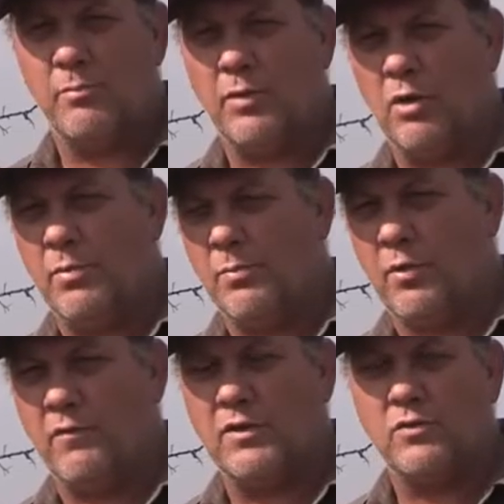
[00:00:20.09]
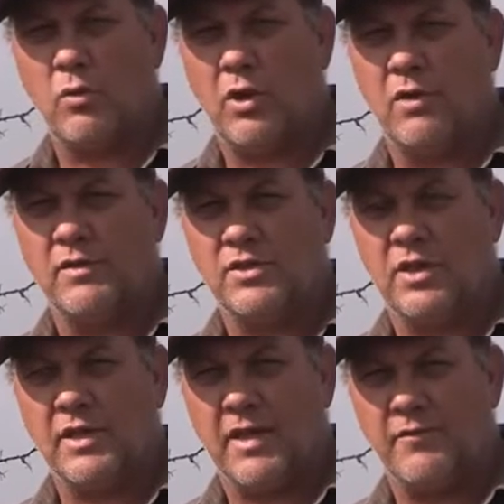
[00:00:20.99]
Limpopo Province, all over
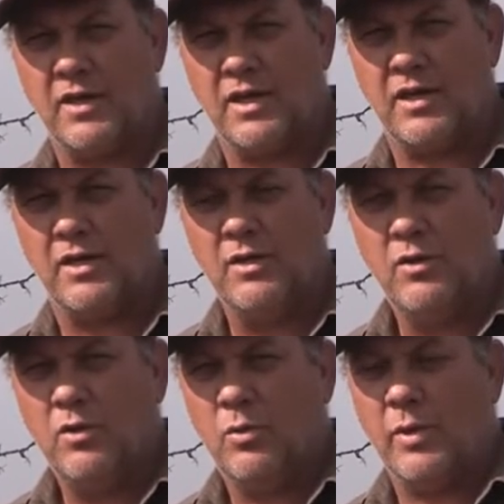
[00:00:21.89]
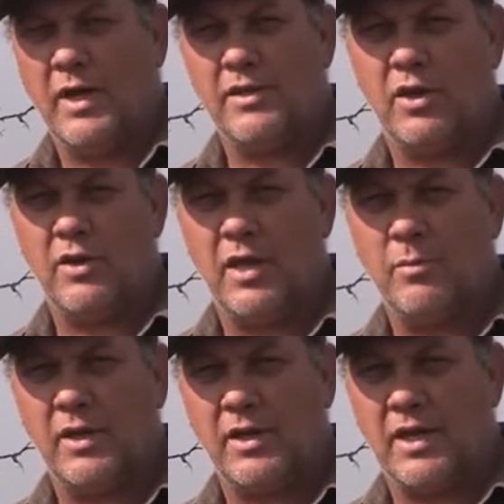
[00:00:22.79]
South Africa. We hunt our
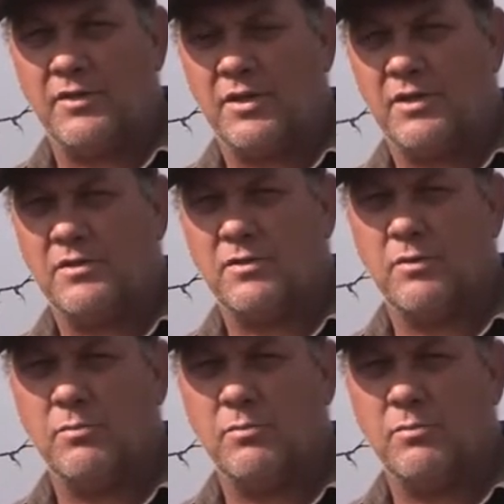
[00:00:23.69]
neighboring countries,